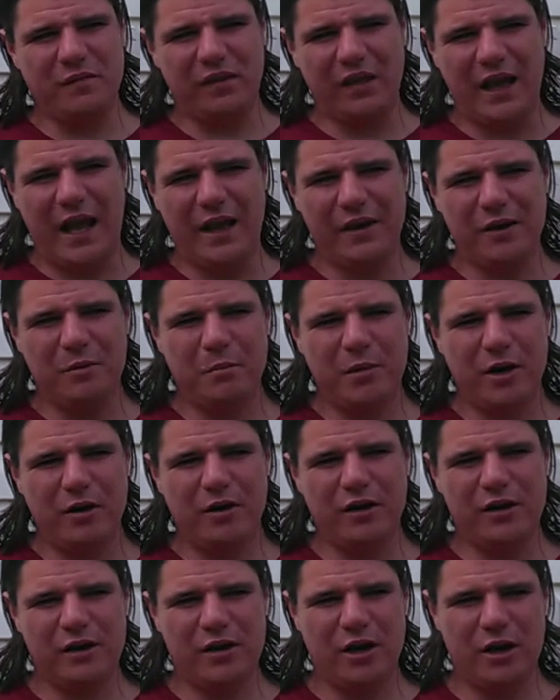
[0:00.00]
Latin
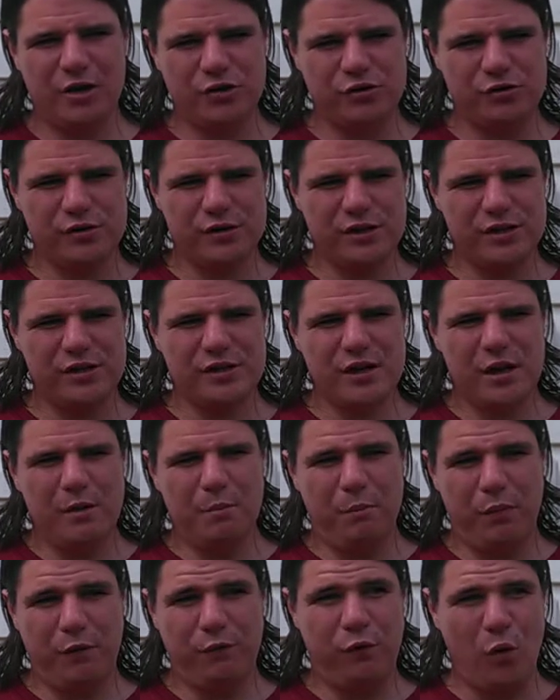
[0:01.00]
American countries
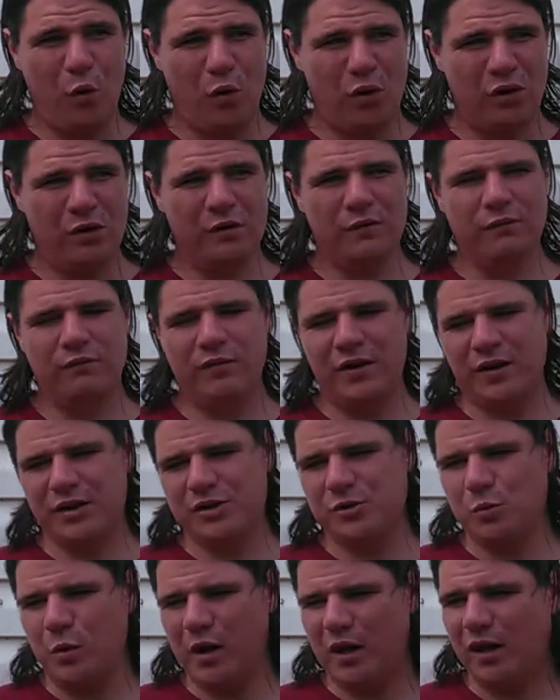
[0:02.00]
before
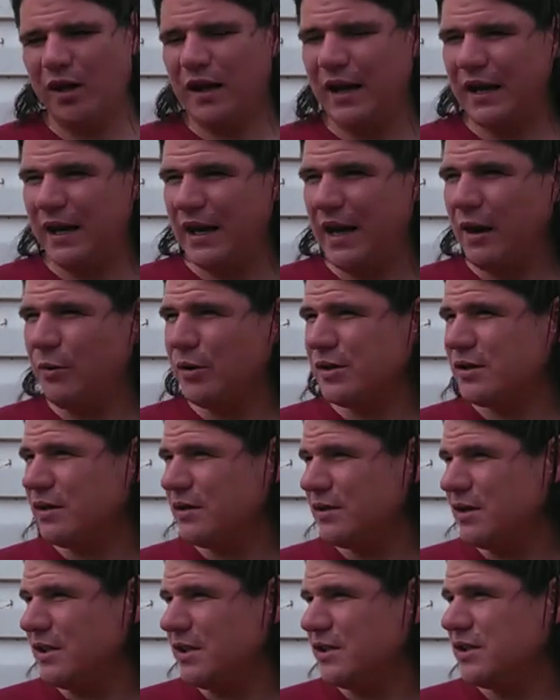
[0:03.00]
Venezuela, and now
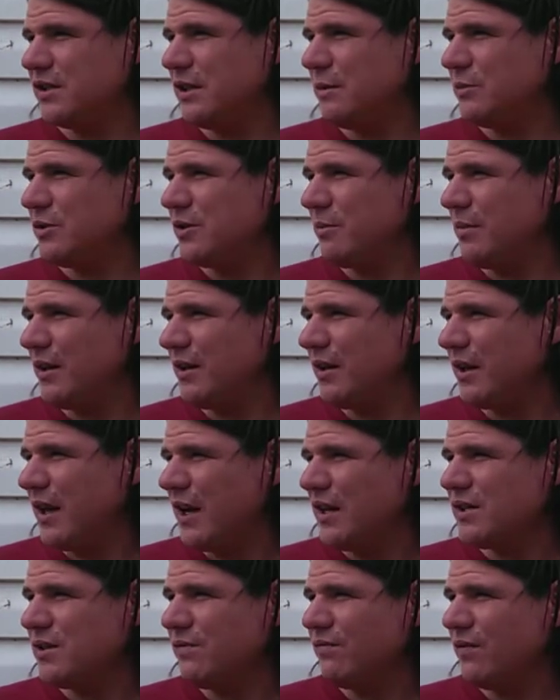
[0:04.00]
it seems to be the
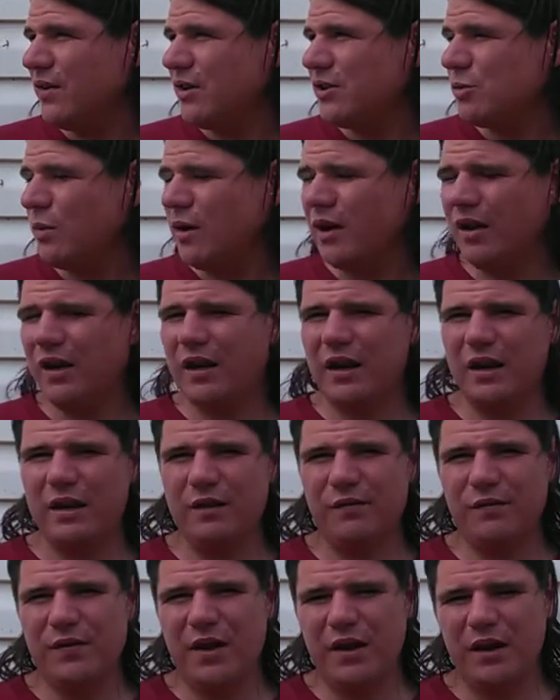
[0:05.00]
case in Venezuela
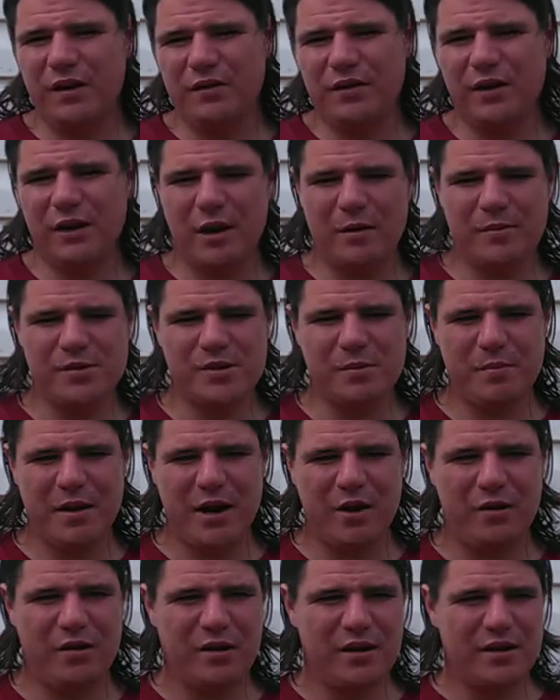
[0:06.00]
if anything comes
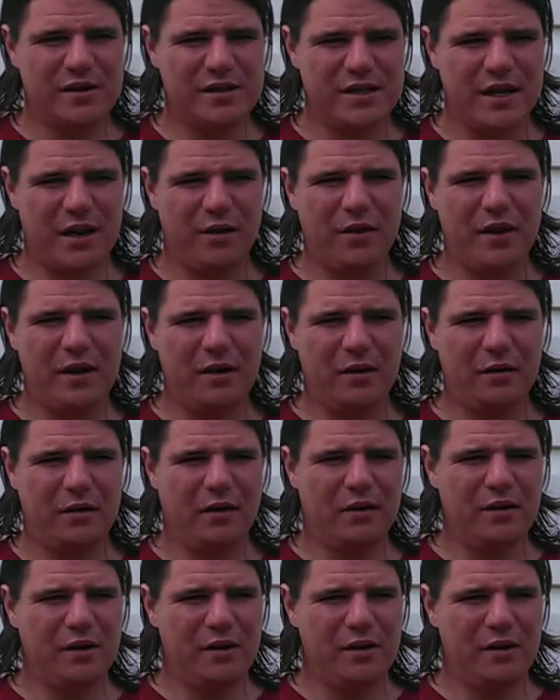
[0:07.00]
about down there.